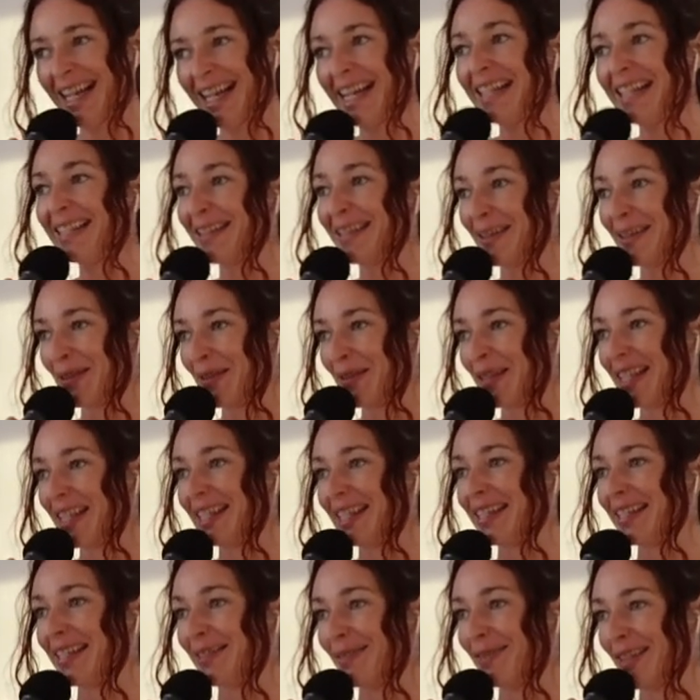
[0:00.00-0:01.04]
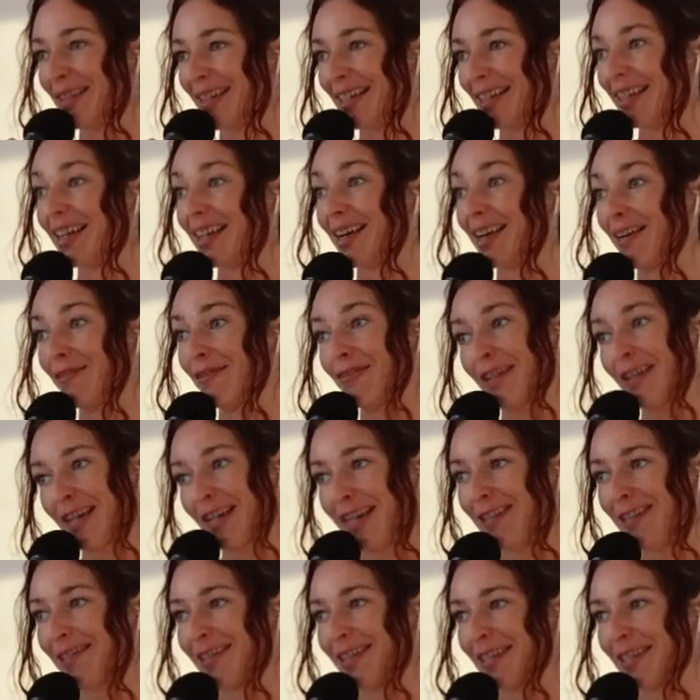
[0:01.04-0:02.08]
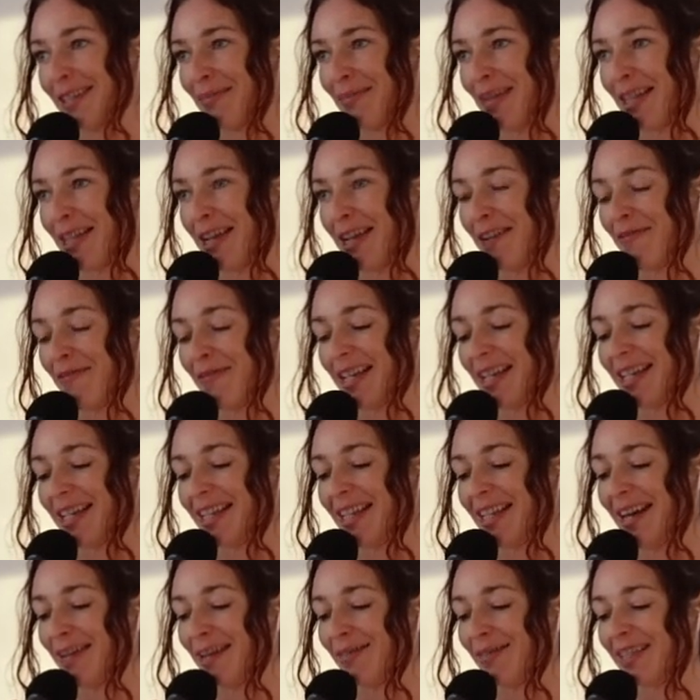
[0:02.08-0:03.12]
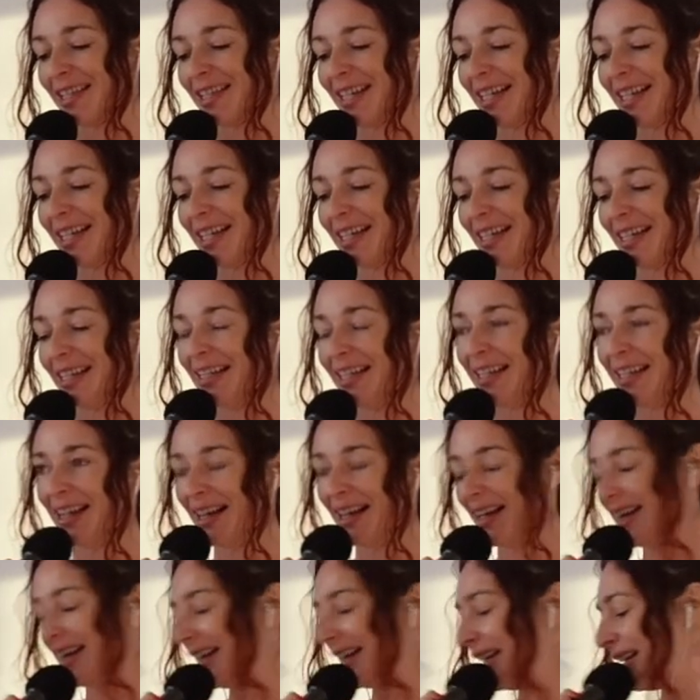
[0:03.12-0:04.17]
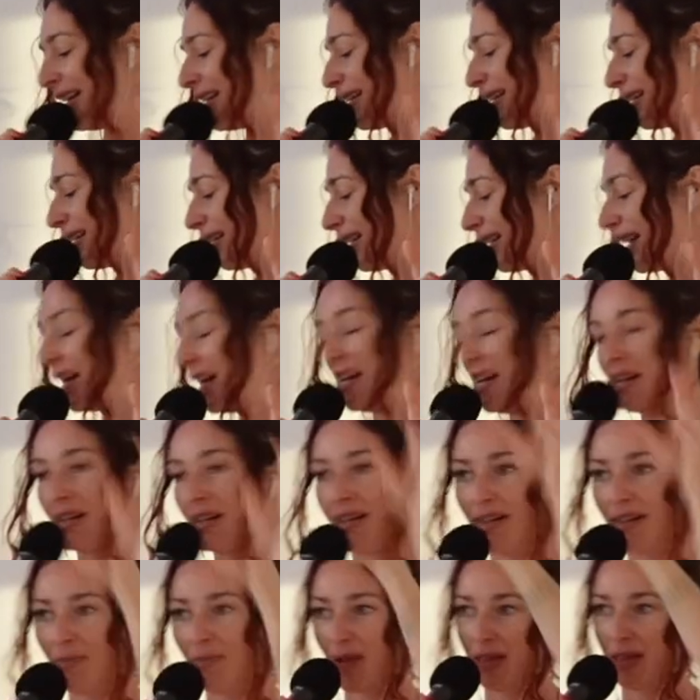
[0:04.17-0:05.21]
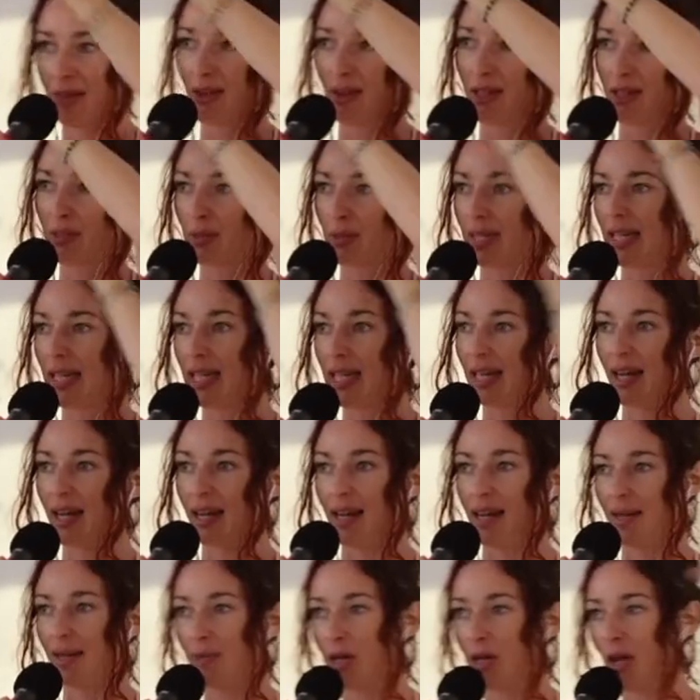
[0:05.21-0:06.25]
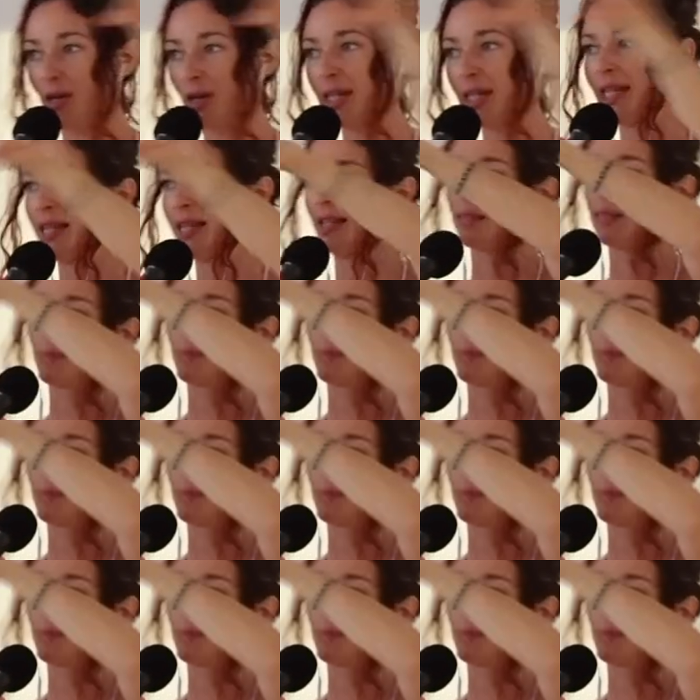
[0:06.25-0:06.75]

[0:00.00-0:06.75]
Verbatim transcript: So this is where it got very interesting in my life, because I was like, my thoughts were like, I'm calling in this